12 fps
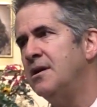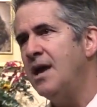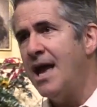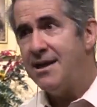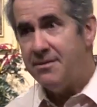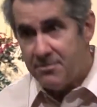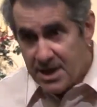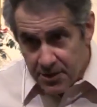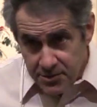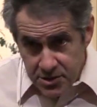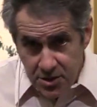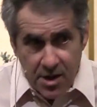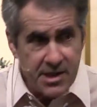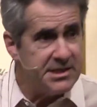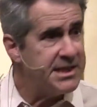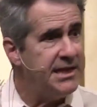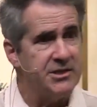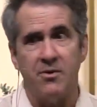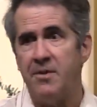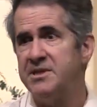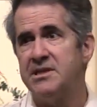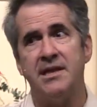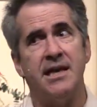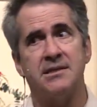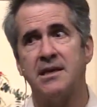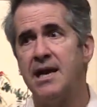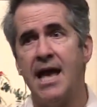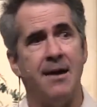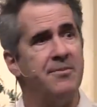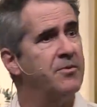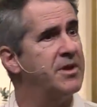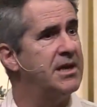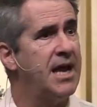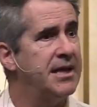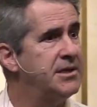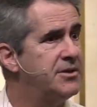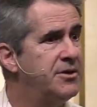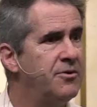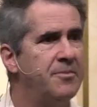And, sorry to say, Swami said that's going to happen with Ananda too.